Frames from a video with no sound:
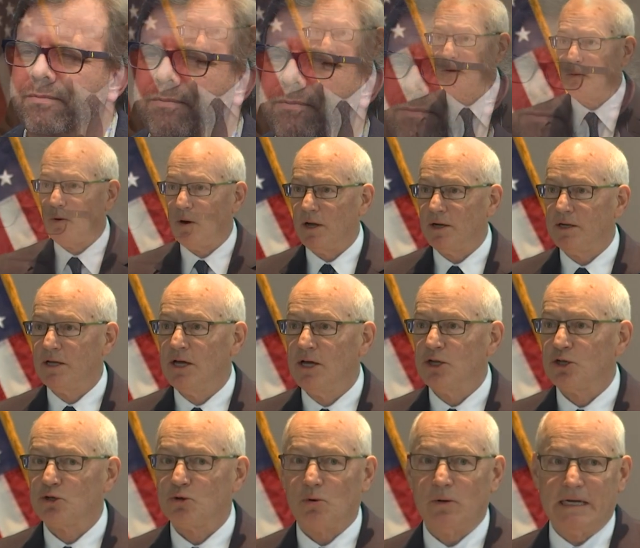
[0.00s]
And how did you
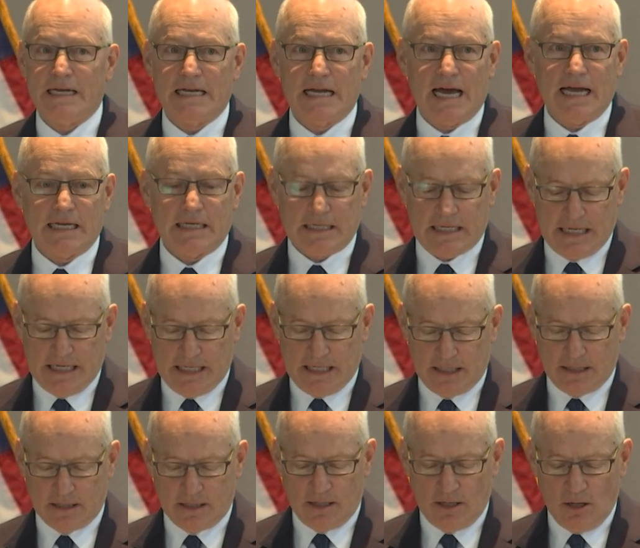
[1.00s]
feel about the November
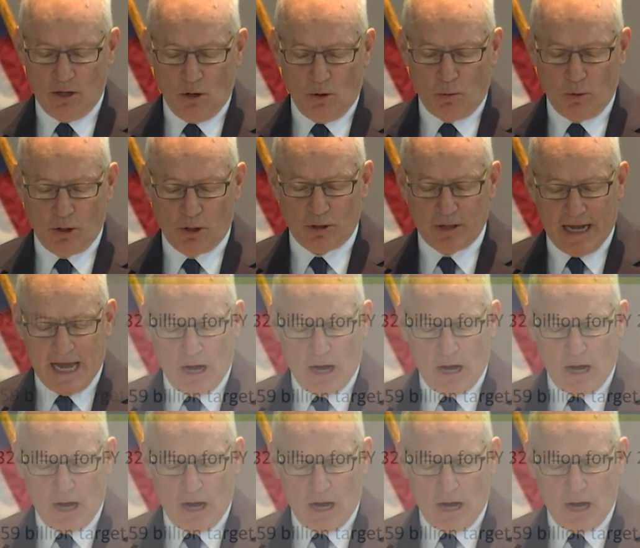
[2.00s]
budget and economic